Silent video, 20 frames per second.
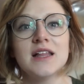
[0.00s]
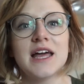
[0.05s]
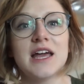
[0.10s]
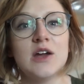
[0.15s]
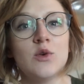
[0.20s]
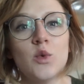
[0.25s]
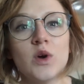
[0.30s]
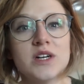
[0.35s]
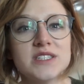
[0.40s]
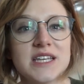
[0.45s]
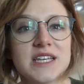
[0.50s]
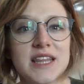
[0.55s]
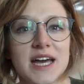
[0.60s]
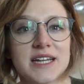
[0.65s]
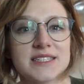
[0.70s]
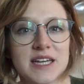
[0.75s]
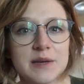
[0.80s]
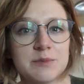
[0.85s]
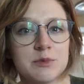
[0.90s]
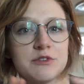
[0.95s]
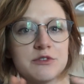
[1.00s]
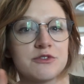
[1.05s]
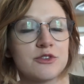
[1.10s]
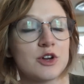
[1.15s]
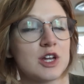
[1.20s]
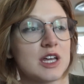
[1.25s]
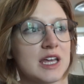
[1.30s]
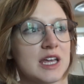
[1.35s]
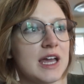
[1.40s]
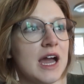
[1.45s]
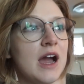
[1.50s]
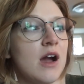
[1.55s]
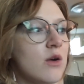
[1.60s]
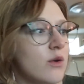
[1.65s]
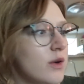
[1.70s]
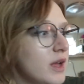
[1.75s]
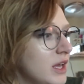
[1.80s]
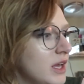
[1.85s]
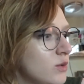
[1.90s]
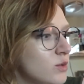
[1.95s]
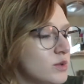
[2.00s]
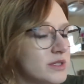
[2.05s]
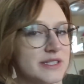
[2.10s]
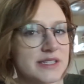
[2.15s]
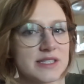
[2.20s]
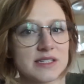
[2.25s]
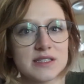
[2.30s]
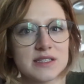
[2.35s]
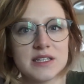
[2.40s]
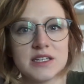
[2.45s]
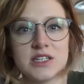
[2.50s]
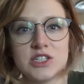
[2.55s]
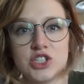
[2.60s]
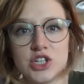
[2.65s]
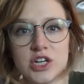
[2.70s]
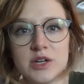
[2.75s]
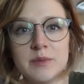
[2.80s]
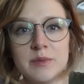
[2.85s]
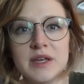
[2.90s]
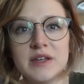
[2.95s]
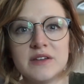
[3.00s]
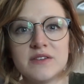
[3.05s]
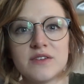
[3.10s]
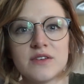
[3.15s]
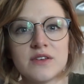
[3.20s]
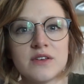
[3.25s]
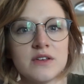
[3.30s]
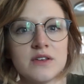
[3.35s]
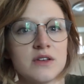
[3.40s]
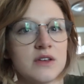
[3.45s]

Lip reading: It wasn't that type of freaking out. It was legitimate